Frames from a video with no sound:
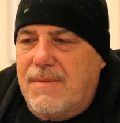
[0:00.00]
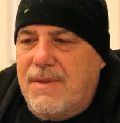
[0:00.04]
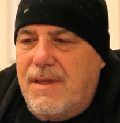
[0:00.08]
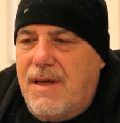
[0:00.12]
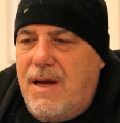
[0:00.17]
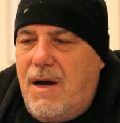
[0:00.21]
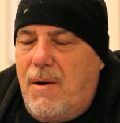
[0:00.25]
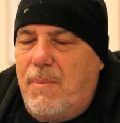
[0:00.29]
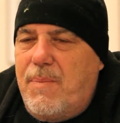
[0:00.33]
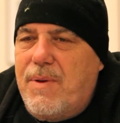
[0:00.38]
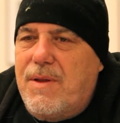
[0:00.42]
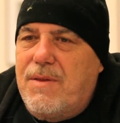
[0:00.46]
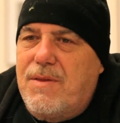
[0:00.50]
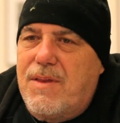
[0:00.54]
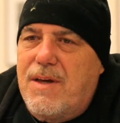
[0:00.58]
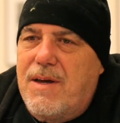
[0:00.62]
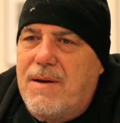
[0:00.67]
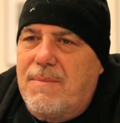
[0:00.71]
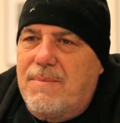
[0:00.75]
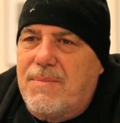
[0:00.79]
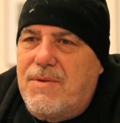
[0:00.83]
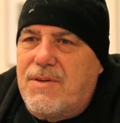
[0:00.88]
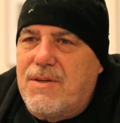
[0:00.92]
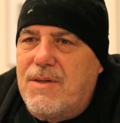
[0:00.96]
helping
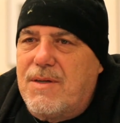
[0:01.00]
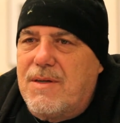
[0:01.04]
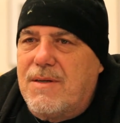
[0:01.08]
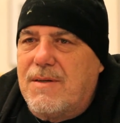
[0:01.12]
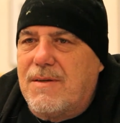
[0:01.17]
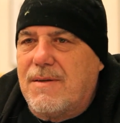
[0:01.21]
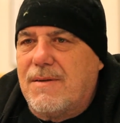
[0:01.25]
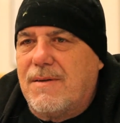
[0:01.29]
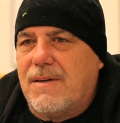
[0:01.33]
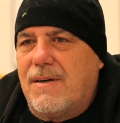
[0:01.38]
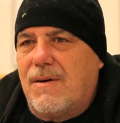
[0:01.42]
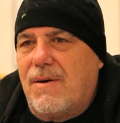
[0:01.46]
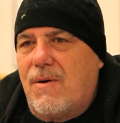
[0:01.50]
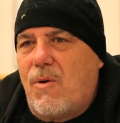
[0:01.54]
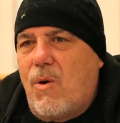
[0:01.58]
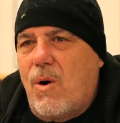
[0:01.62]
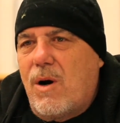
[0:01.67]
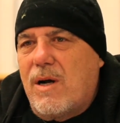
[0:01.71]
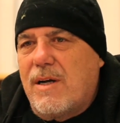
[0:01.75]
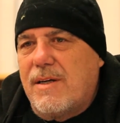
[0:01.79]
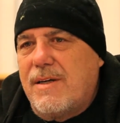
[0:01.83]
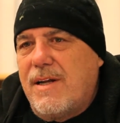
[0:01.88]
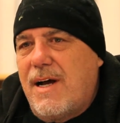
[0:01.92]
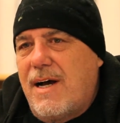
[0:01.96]
them to
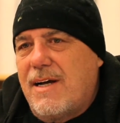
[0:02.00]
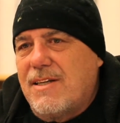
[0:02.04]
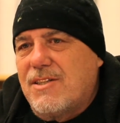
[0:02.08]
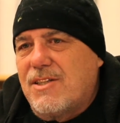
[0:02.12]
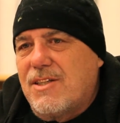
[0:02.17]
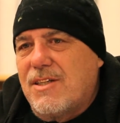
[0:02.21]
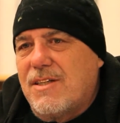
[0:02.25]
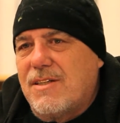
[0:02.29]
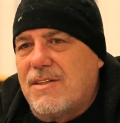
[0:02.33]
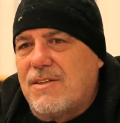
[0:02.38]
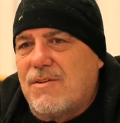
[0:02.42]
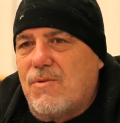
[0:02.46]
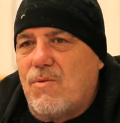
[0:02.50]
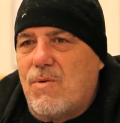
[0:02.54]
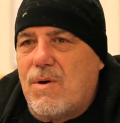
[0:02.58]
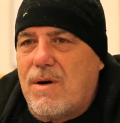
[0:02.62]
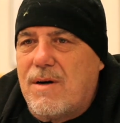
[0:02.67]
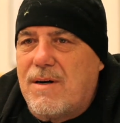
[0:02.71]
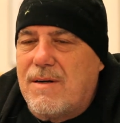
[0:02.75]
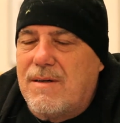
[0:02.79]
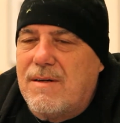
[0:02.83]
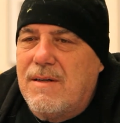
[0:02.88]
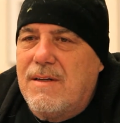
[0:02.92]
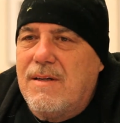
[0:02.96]
organize it to
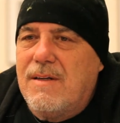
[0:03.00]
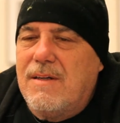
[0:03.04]
where